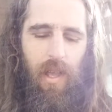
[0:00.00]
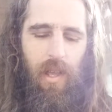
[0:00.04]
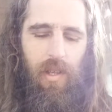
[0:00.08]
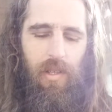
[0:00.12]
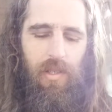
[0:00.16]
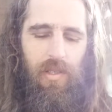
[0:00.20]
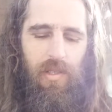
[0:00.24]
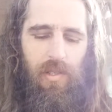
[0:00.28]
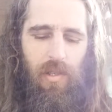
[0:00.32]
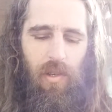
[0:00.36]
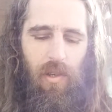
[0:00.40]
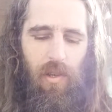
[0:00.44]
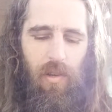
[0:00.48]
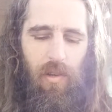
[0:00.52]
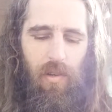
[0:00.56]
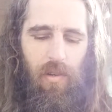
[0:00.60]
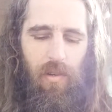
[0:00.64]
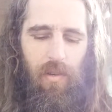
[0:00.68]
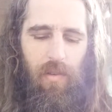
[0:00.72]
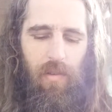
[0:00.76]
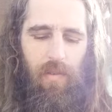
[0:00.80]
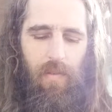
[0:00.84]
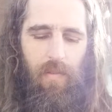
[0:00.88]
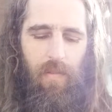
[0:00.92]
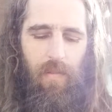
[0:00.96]
So,
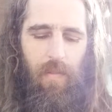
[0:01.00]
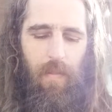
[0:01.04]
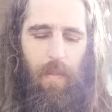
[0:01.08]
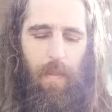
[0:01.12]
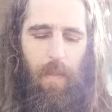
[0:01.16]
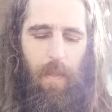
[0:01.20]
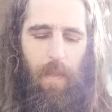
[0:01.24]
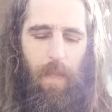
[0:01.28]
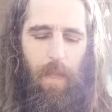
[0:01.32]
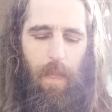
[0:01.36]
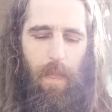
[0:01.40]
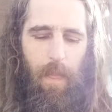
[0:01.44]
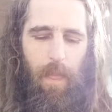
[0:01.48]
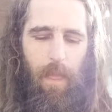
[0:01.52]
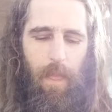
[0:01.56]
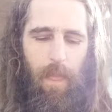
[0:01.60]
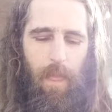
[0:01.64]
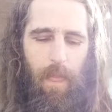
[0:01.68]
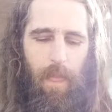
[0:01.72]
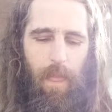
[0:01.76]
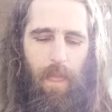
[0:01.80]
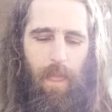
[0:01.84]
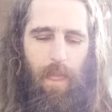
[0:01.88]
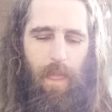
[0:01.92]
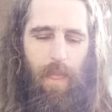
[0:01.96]

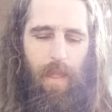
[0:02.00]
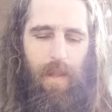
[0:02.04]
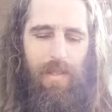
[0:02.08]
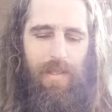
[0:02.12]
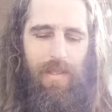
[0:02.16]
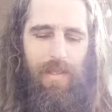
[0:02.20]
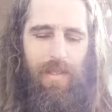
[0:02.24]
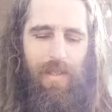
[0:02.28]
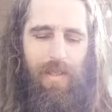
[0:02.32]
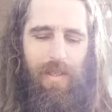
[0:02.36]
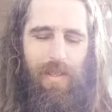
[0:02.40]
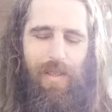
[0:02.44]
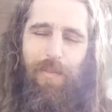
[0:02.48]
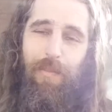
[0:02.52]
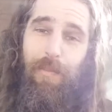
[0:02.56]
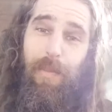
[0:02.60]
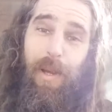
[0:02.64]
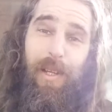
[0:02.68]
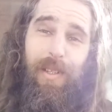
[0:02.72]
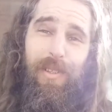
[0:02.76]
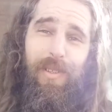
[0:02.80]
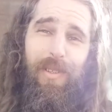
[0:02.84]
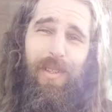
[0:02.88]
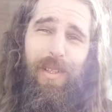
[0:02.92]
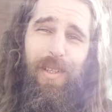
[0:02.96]
let's see.
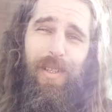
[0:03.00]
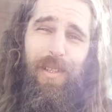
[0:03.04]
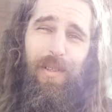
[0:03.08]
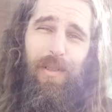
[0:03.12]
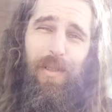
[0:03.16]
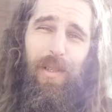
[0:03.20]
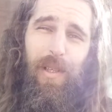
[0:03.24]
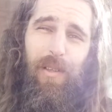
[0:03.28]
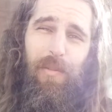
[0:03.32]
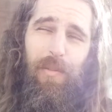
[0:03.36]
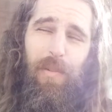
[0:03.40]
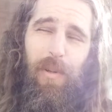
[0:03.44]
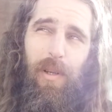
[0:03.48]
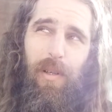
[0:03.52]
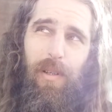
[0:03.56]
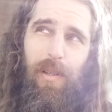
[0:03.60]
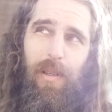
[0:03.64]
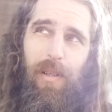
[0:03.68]
Back to the ego death part.